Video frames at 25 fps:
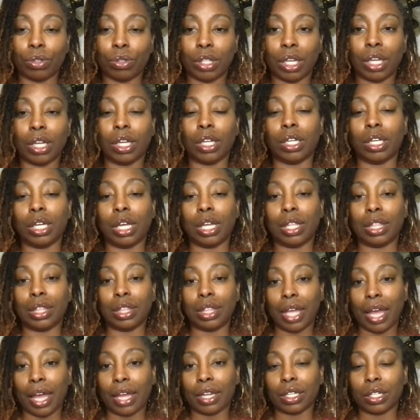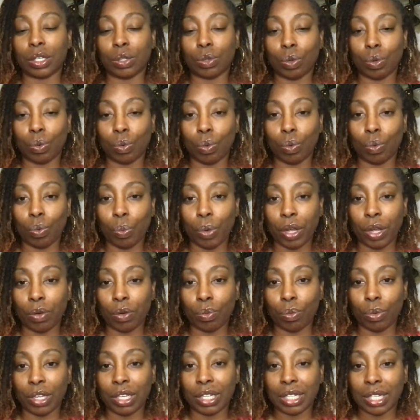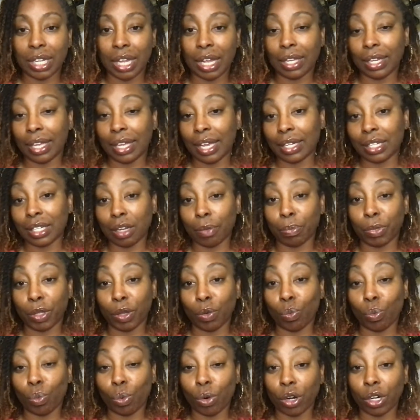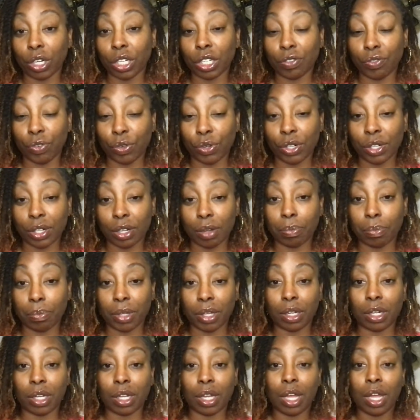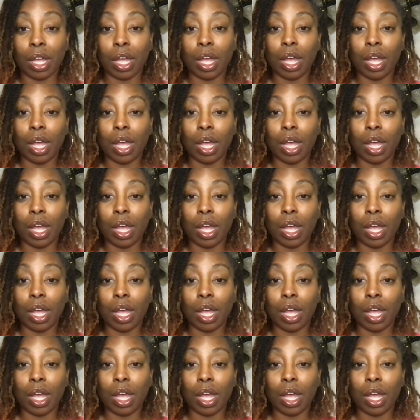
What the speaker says: Then that's when we say that something works for something.